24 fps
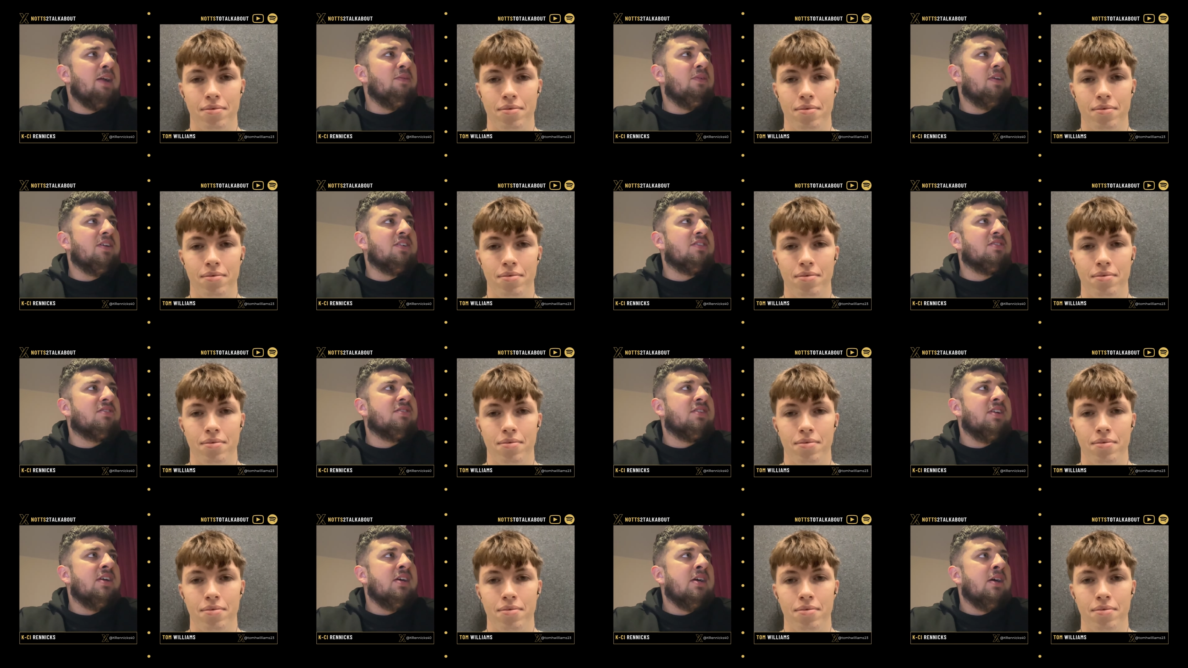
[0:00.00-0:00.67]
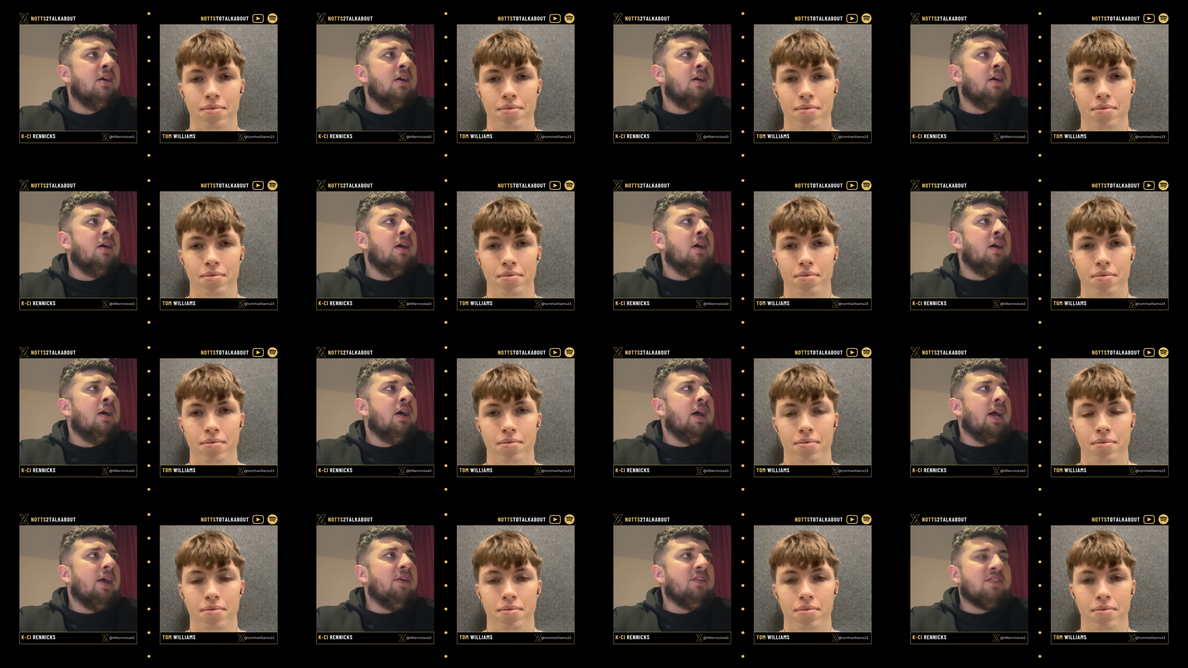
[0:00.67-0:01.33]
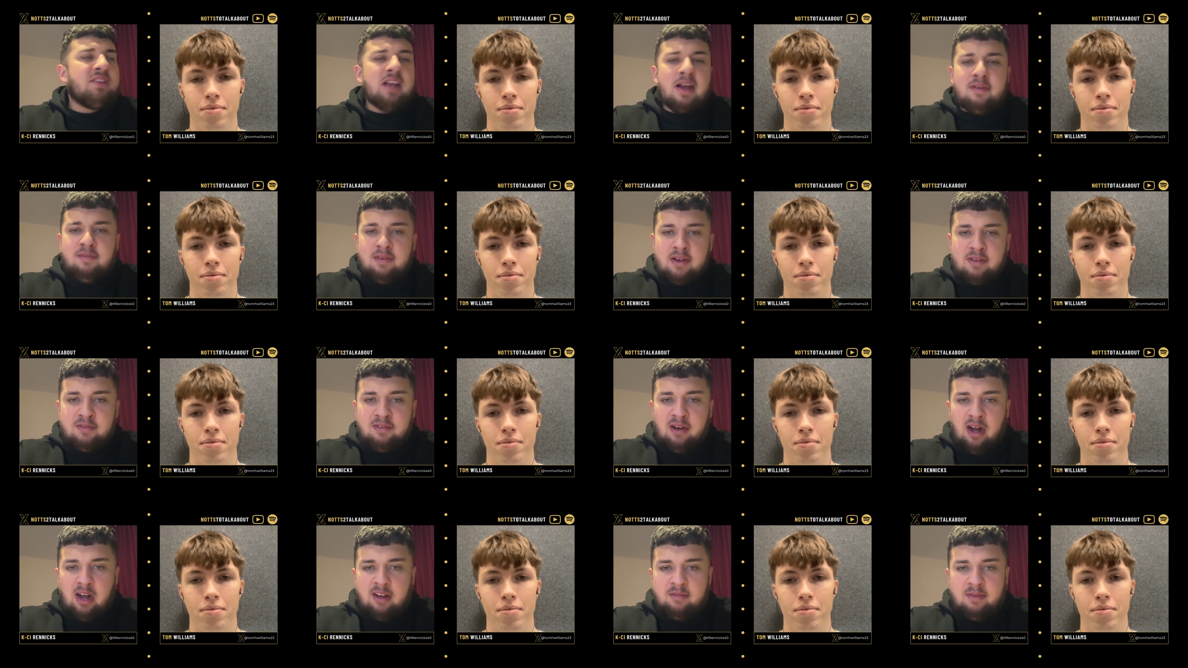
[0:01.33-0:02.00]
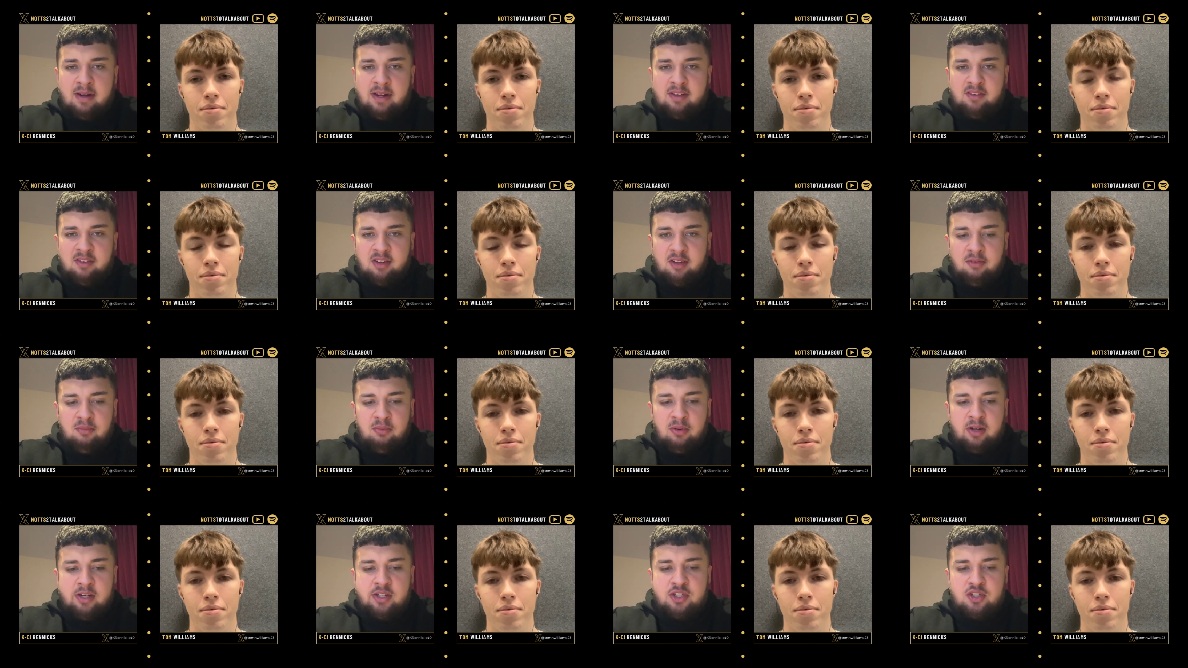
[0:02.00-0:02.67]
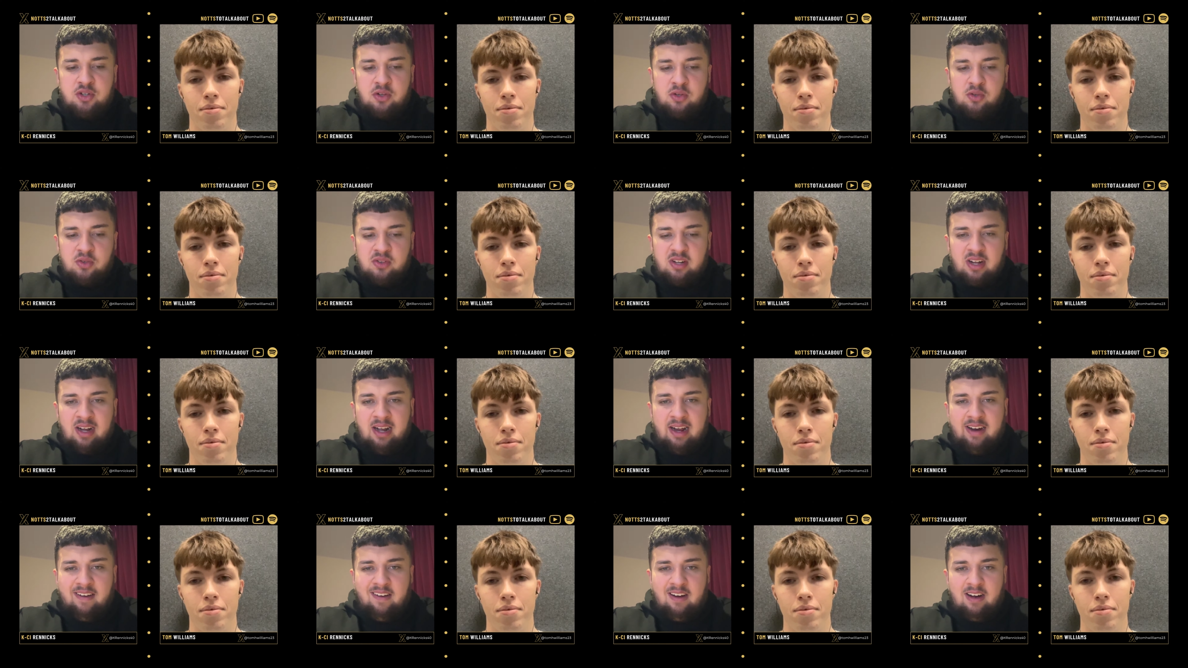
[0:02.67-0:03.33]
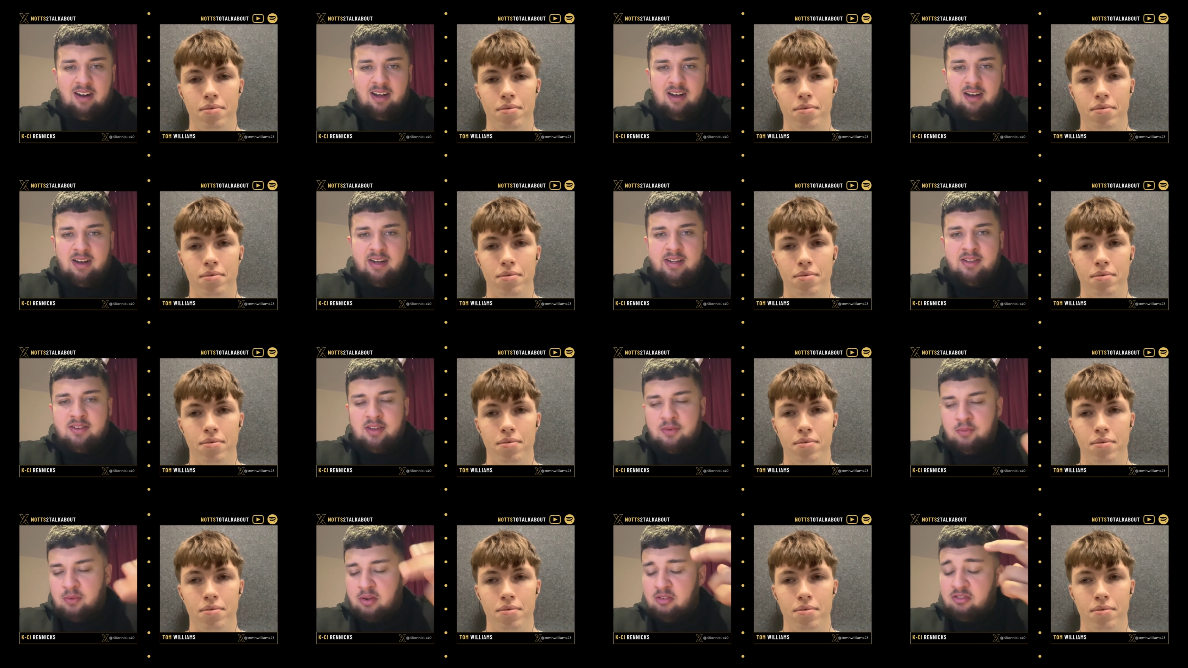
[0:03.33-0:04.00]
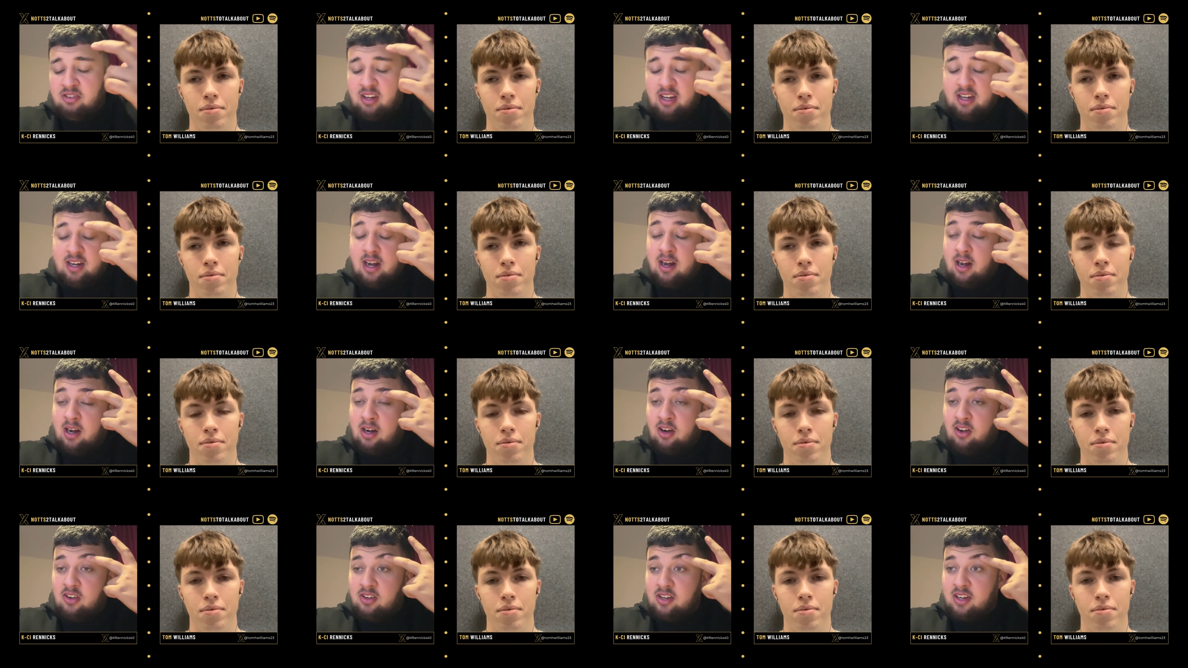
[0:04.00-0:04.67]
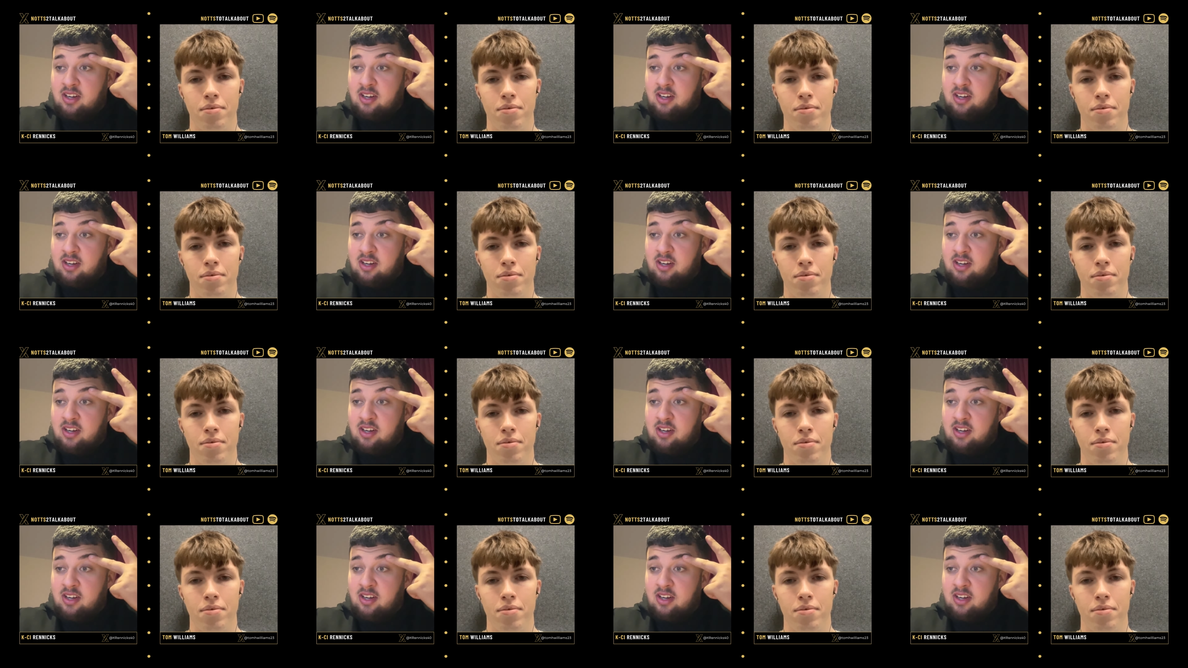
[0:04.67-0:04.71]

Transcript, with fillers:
Speaker 1: it was it was definitely five minutes of we struggled to clear our lines, and we've seen that a